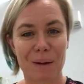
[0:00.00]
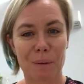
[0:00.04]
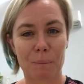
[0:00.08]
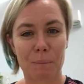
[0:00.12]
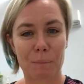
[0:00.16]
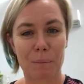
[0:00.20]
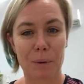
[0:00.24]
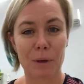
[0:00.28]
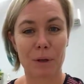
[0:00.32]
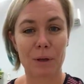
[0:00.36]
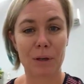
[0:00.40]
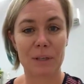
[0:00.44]

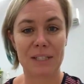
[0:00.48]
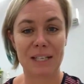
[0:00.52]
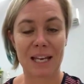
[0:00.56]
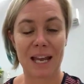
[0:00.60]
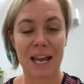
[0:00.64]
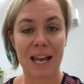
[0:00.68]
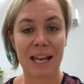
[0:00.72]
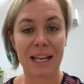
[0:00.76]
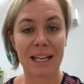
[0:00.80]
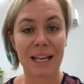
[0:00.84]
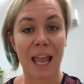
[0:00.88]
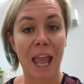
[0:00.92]
per
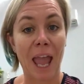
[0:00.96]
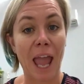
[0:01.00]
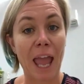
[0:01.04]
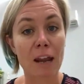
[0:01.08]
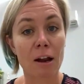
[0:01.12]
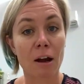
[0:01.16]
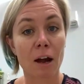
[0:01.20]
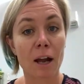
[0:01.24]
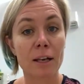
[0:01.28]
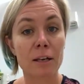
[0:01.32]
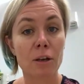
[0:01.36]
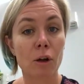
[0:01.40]
day, and
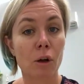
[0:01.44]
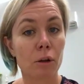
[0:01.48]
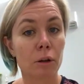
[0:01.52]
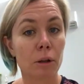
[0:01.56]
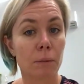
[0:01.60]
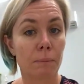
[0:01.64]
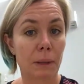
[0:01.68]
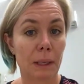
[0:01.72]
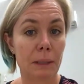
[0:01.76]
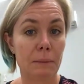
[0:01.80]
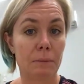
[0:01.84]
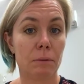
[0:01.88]
I know the
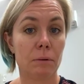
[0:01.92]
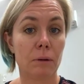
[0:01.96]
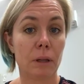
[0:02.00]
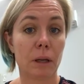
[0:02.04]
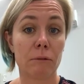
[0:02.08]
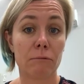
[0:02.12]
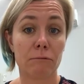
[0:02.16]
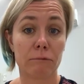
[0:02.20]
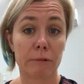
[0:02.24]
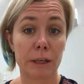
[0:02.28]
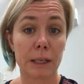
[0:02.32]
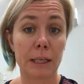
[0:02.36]
people
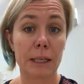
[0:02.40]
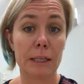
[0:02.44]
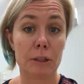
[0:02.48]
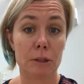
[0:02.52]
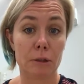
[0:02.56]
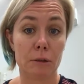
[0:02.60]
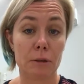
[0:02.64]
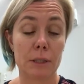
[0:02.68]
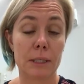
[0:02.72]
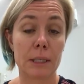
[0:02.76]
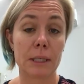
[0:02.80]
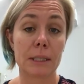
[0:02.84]
that really
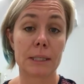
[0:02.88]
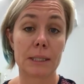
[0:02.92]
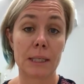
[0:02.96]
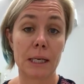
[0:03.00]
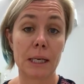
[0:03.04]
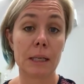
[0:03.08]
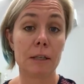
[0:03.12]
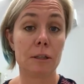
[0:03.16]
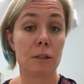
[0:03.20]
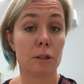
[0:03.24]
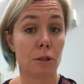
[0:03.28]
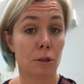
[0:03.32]
do
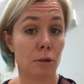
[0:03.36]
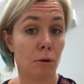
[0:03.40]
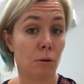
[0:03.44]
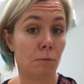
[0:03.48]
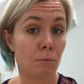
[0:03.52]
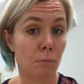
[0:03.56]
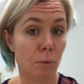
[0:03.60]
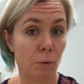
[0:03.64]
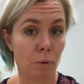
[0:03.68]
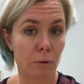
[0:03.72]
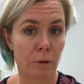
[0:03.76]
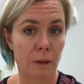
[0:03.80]
succeed do
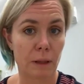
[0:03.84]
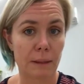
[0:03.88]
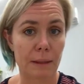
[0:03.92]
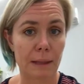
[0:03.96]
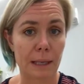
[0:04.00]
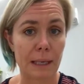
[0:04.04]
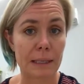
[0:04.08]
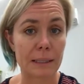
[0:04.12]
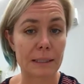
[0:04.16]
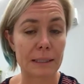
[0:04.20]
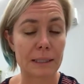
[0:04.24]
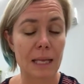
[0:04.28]
more than
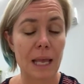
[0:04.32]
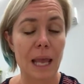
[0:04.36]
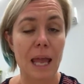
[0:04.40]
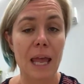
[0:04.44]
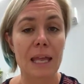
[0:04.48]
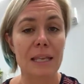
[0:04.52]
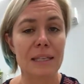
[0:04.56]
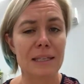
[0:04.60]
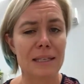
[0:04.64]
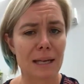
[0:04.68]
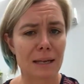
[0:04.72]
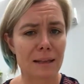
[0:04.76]
this.
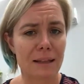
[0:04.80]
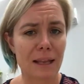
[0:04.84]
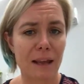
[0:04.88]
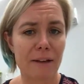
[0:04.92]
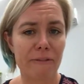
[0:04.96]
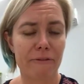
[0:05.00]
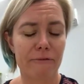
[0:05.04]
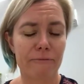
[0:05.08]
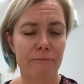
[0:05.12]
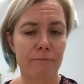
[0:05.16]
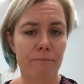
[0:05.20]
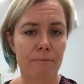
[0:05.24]
Now
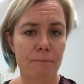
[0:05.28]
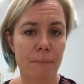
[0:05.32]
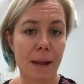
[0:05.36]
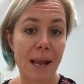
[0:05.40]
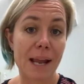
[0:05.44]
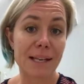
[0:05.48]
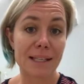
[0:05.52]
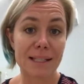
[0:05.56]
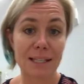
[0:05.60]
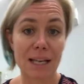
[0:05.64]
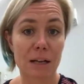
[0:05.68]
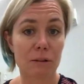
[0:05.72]
that
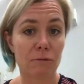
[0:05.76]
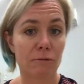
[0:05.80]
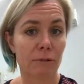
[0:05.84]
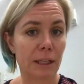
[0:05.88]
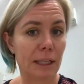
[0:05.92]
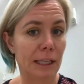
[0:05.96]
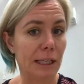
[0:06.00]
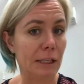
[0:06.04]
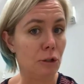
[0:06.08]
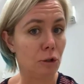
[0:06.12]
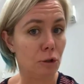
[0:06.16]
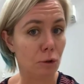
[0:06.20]
may sound
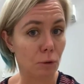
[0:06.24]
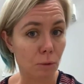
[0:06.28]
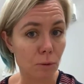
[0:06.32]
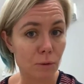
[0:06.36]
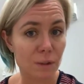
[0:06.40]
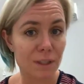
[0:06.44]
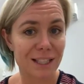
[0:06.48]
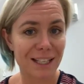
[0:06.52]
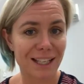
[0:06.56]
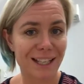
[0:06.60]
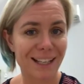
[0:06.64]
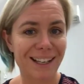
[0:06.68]
really
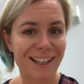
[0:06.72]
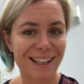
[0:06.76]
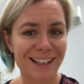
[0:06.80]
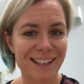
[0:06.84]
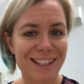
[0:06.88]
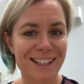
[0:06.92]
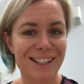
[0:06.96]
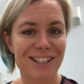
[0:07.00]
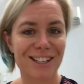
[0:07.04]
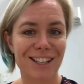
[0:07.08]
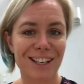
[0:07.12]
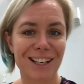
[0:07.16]
daunting
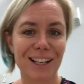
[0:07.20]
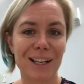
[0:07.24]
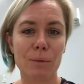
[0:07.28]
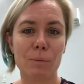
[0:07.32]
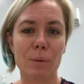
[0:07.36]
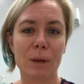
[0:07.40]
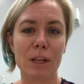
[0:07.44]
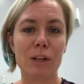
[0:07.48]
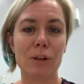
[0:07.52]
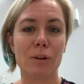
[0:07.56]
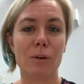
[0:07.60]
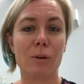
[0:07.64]
initially
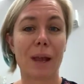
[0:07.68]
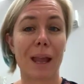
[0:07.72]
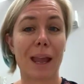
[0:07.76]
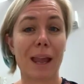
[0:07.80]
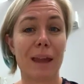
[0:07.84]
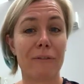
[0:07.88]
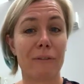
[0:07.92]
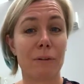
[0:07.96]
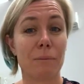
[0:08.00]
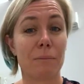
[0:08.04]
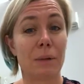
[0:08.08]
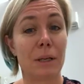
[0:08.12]
when you
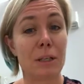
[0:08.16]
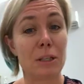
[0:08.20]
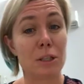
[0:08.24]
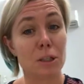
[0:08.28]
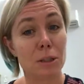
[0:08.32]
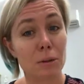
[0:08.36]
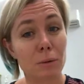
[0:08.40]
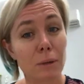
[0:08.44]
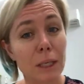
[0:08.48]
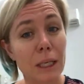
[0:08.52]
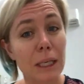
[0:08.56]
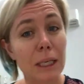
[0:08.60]
haven't been
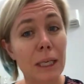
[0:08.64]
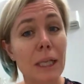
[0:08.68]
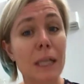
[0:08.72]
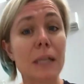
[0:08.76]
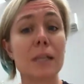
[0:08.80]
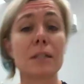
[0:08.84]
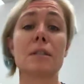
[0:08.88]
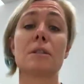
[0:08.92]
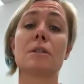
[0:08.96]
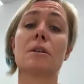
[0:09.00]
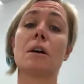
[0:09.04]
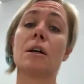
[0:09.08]
doing any
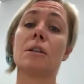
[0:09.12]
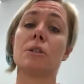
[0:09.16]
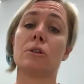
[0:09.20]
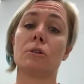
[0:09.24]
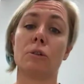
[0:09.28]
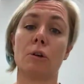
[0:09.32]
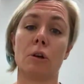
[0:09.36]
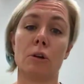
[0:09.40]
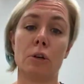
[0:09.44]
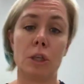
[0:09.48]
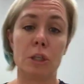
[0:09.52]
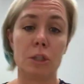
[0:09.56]
exercise or
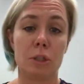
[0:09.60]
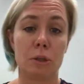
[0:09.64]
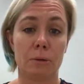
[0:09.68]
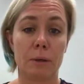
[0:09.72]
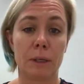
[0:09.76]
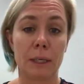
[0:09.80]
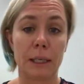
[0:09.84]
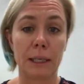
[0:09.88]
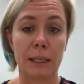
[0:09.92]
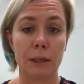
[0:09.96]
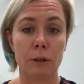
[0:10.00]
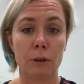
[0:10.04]
you're only
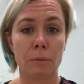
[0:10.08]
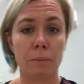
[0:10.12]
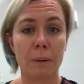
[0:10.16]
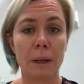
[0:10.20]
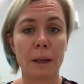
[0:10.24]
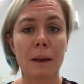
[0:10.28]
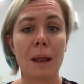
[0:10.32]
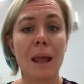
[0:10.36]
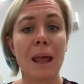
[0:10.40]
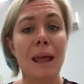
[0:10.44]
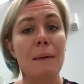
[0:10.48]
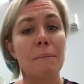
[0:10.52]
doing a little
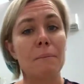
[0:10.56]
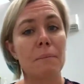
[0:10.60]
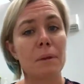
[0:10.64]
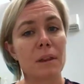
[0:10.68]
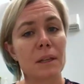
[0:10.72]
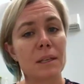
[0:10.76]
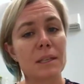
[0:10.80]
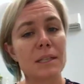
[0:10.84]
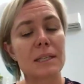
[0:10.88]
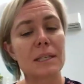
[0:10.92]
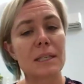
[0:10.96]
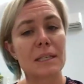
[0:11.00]
bit, but
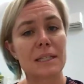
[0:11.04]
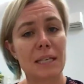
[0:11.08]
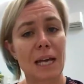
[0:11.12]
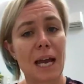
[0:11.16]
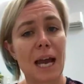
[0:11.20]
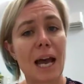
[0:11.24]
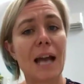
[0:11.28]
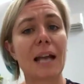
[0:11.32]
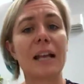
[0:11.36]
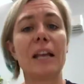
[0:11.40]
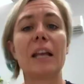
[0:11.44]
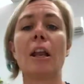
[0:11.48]
this is a
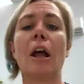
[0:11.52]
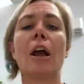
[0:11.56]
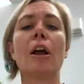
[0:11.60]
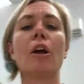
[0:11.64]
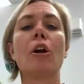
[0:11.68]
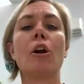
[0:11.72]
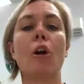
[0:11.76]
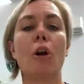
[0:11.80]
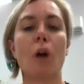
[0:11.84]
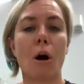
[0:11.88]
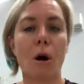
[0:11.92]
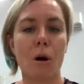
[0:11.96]
target, a
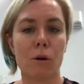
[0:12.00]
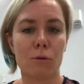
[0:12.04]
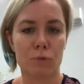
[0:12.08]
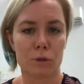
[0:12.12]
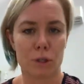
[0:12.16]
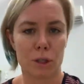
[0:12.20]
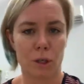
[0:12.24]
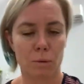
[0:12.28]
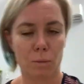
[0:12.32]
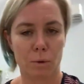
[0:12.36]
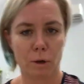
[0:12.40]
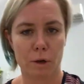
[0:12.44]
goal
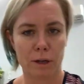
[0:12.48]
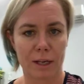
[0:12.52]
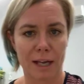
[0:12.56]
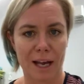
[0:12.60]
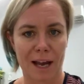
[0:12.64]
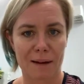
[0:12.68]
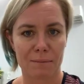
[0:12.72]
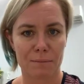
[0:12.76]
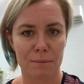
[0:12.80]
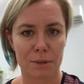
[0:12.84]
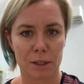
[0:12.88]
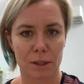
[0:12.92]
to work
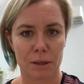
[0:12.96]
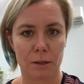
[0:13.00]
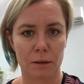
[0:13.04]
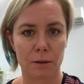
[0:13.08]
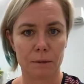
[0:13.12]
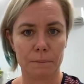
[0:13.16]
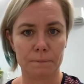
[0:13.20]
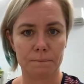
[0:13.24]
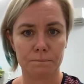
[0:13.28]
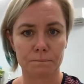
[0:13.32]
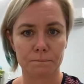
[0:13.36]
up to.